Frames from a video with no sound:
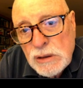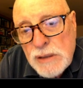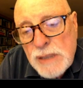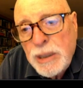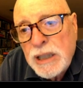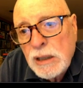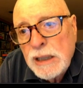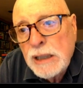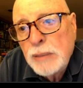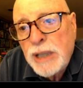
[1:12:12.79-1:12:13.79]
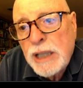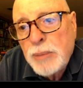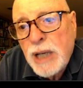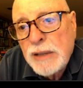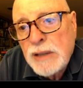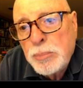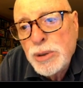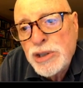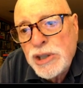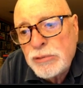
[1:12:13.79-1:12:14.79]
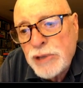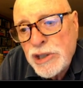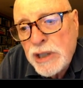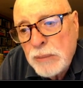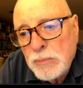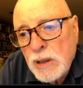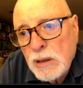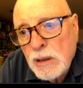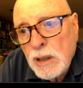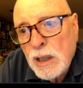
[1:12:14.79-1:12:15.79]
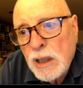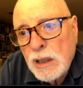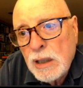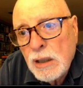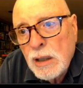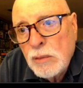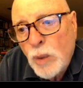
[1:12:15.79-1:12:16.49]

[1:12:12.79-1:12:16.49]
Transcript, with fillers: speak a little bit about the Putin regime and uh,